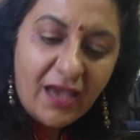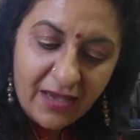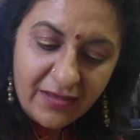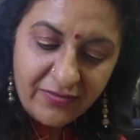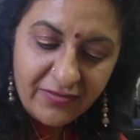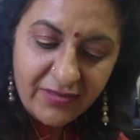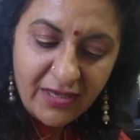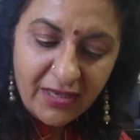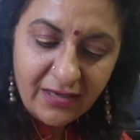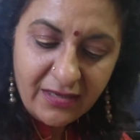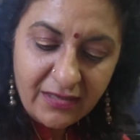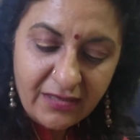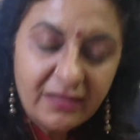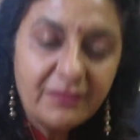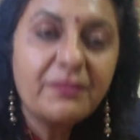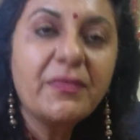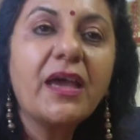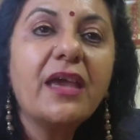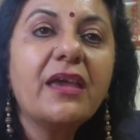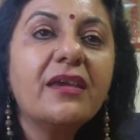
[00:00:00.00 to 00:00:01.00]
And then
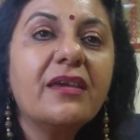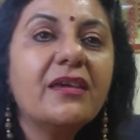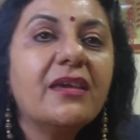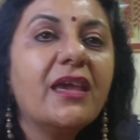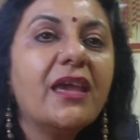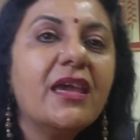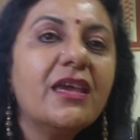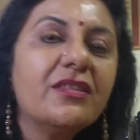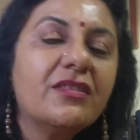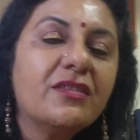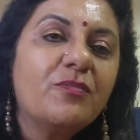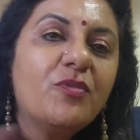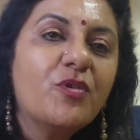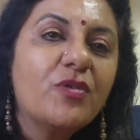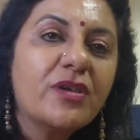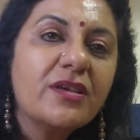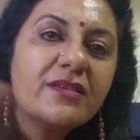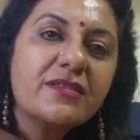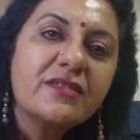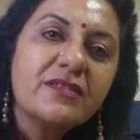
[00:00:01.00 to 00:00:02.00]
my eighth
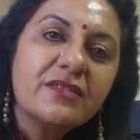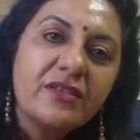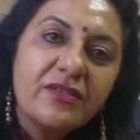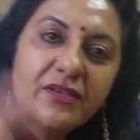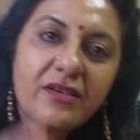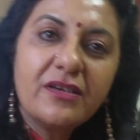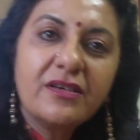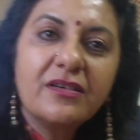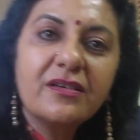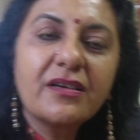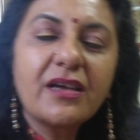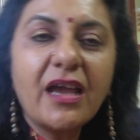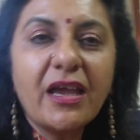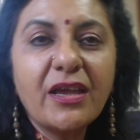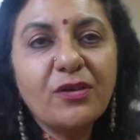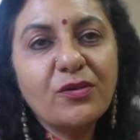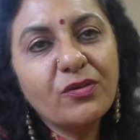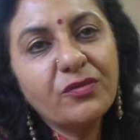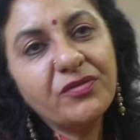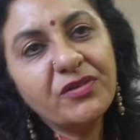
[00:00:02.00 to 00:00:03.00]
book is the
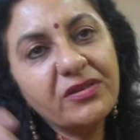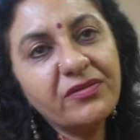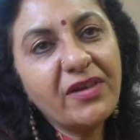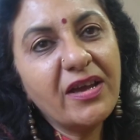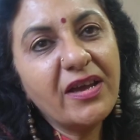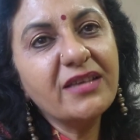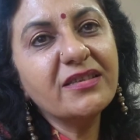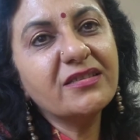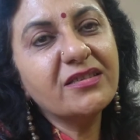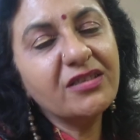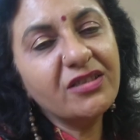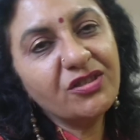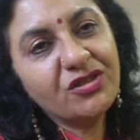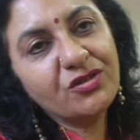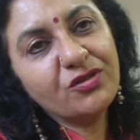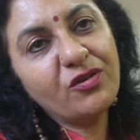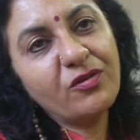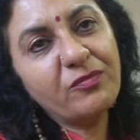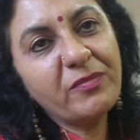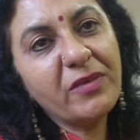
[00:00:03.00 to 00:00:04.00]
kind of a revised
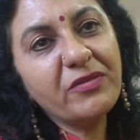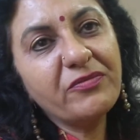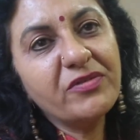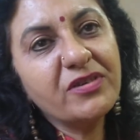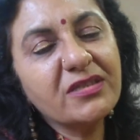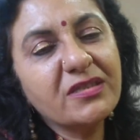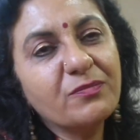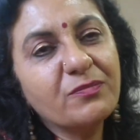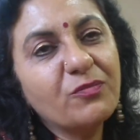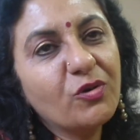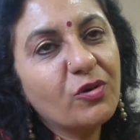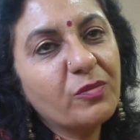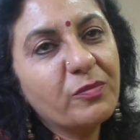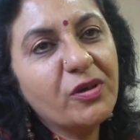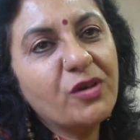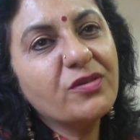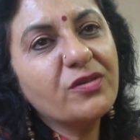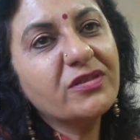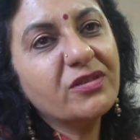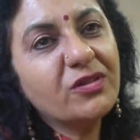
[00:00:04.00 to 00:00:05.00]
edition of my first book
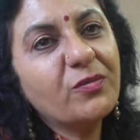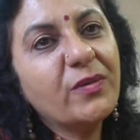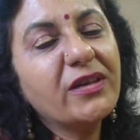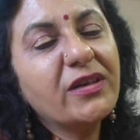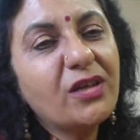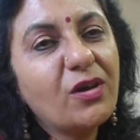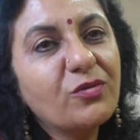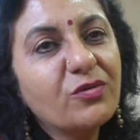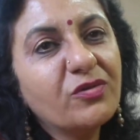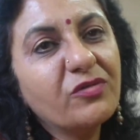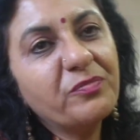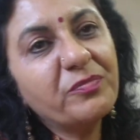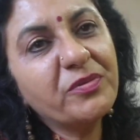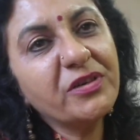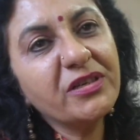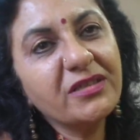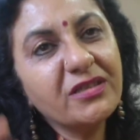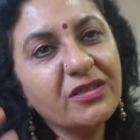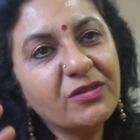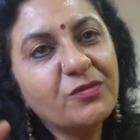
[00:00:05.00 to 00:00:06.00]
because it went out of
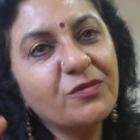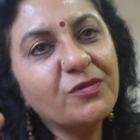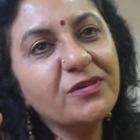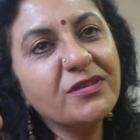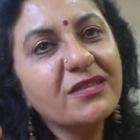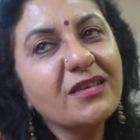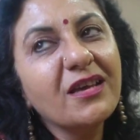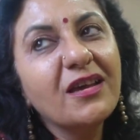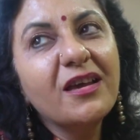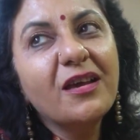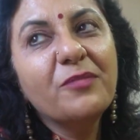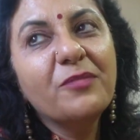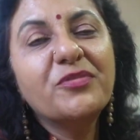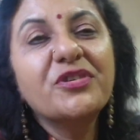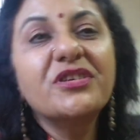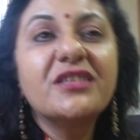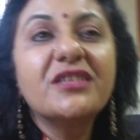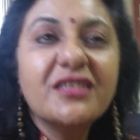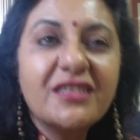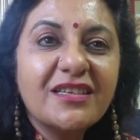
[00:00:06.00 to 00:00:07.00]
print. It was
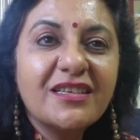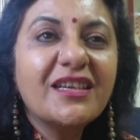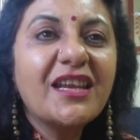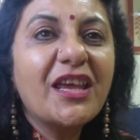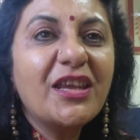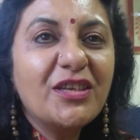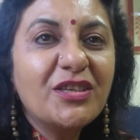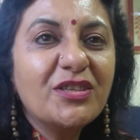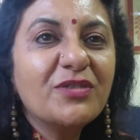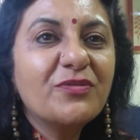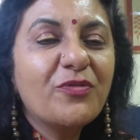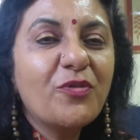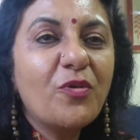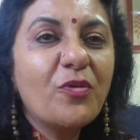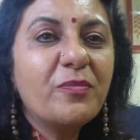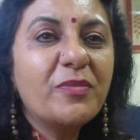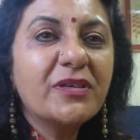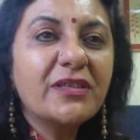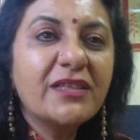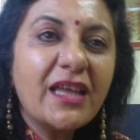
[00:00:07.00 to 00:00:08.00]
printed in
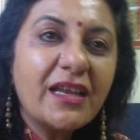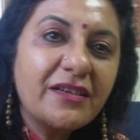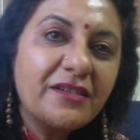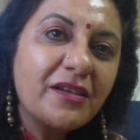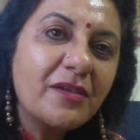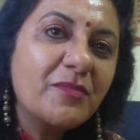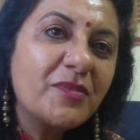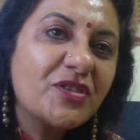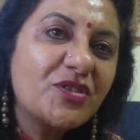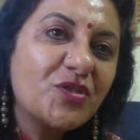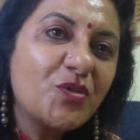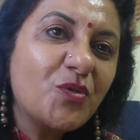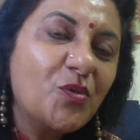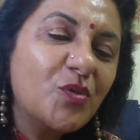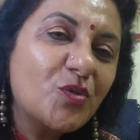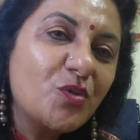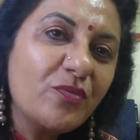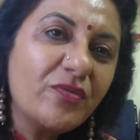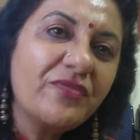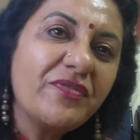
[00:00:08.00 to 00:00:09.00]
94, but that time it
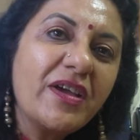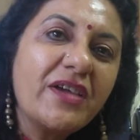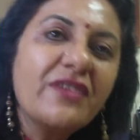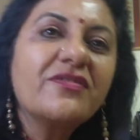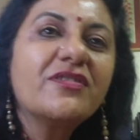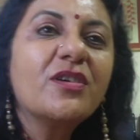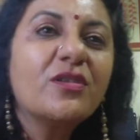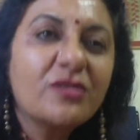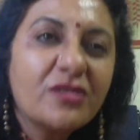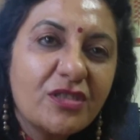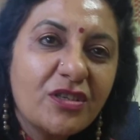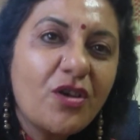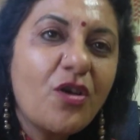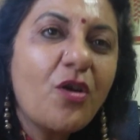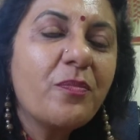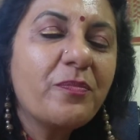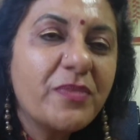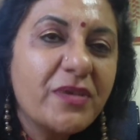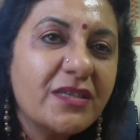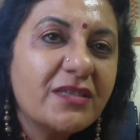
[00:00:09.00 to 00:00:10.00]
sold over 5,000
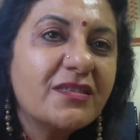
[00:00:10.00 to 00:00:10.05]
copies.